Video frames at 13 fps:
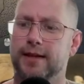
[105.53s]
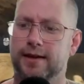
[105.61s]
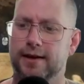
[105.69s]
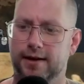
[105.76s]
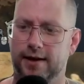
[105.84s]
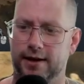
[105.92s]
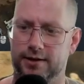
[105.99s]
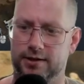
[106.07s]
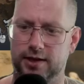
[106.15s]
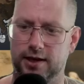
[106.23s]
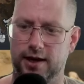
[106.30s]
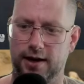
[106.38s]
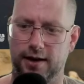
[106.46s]
It's
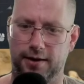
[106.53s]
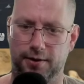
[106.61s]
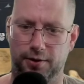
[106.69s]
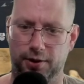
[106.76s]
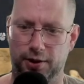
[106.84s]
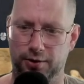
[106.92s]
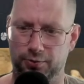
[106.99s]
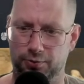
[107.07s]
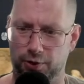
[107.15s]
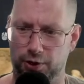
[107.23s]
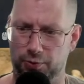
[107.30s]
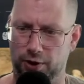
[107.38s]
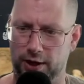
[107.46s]
a
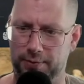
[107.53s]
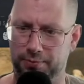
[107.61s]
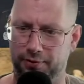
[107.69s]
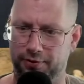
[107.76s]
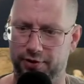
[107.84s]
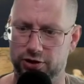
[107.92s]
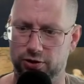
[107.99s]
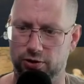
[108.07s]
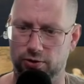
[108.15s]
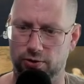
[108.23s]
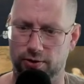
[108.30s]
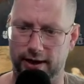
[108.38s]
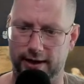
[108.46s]
really professional
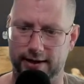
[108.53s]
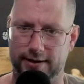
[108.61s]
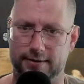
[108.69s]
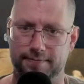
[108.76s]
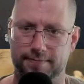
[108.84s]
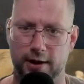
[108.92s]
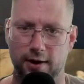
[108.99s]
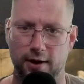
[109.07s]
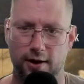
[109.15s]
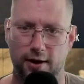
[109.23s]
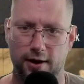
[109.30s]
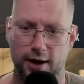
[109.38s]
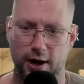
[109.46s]
look at it.
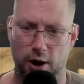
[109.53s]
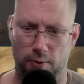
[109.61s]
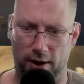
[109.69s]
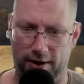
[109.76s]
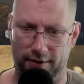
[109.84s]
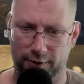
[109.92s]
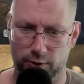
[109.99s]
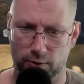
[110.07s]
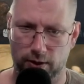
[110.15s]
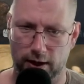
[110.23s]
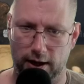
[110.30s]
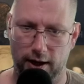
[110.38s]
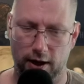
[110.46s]
Well, if you
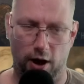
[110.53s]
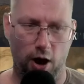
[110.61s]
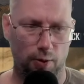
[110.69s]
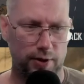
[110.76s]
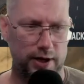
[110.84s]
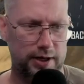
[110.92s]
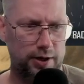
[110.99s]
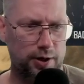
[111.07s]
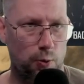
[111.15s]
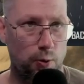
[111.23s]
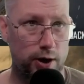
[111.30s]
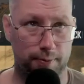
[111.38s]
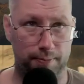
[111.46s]
already
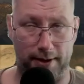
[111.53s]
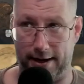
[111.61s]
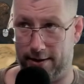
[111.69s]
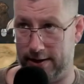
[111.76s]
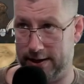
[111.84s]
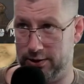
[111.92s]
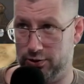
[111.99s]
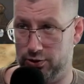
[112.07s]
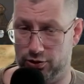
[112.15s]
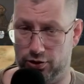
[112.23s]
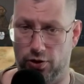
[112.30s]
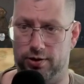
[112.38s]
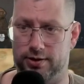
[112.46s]
were a player and you just
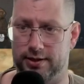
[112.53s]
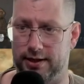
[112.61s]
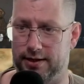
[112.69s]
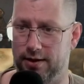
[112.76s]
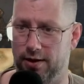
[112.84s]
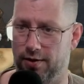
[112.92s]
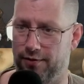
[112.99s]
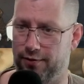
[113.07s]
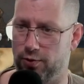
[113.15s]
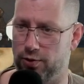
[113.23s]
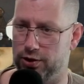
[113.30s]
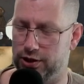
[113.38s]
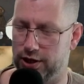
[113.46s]
logged in, of
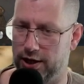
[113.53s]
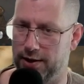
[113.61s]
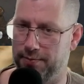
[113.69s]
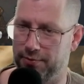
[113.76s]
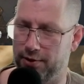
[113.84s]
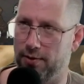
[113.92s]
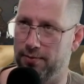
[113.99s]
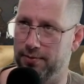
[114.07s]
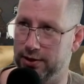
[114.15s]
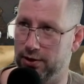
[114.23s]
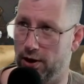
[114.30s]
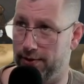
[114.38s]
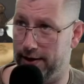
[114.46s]
course, probably you
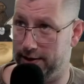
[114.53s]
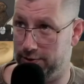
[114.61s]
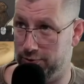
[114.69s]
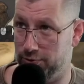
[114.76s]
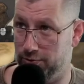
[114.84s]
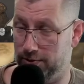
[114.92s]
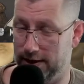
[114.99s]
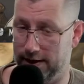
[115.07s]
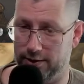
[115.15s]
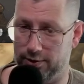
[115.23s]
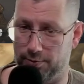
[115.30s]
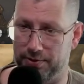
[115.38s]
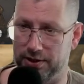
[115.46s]
already knew your
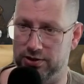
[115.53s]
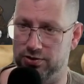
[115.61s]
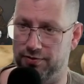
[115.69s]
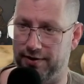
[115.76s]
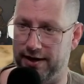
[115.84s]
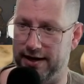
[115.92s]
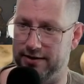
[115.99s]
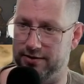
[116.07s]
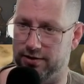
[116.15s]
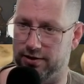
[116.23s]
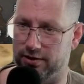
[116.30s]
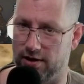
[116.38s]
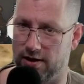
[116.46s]
pieces of 8 are
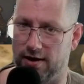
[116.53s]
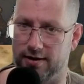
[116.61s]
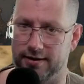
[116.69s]
gone.